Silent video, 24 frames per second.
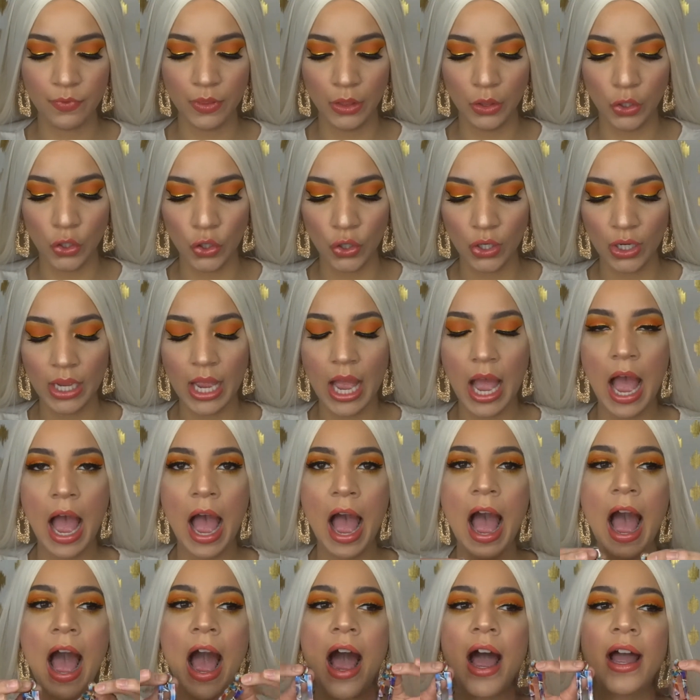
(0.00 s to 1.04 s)
look.
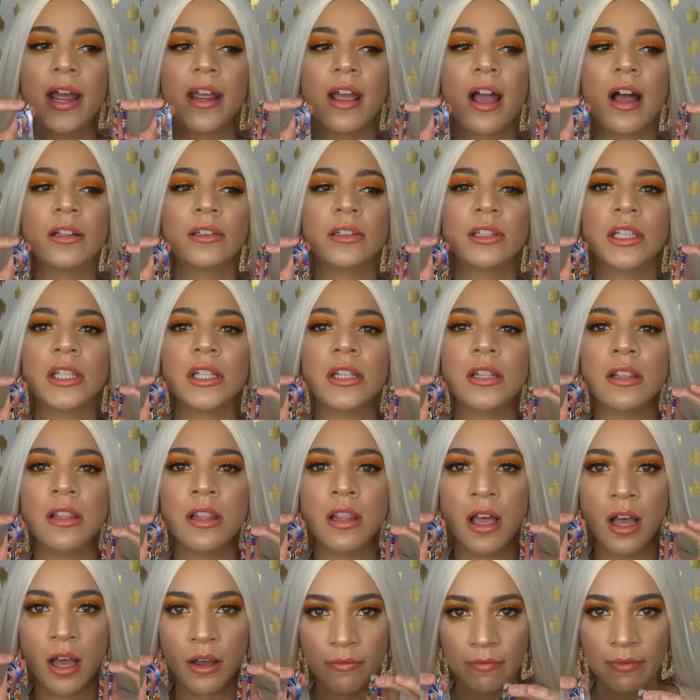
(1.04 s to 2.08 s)
I
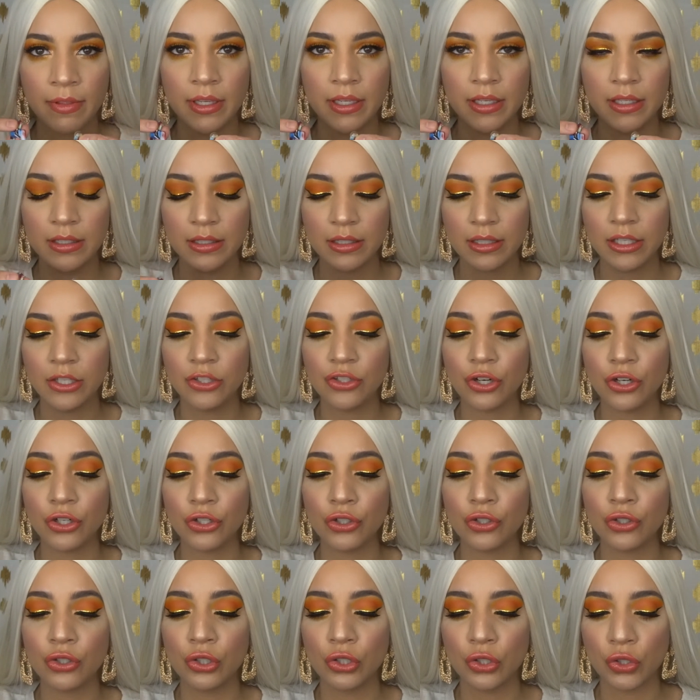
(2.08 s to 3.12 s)
love these. These are
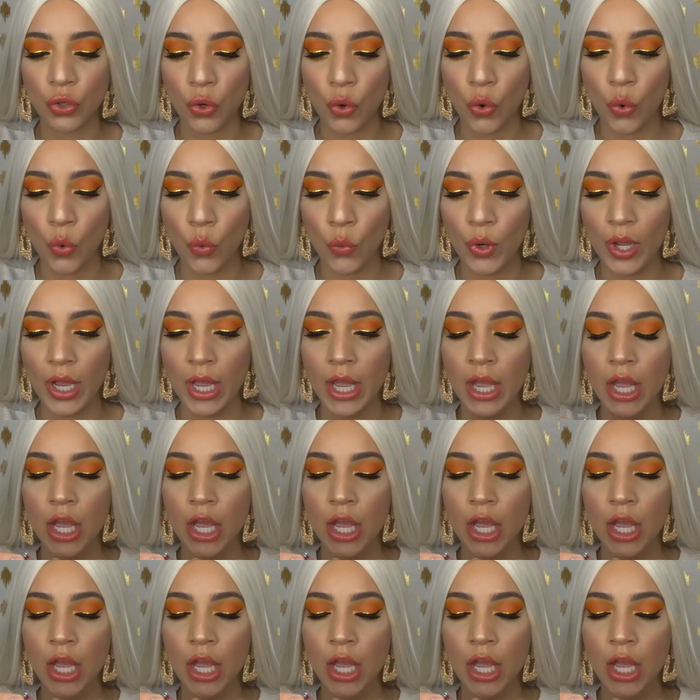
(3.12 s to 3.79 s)
so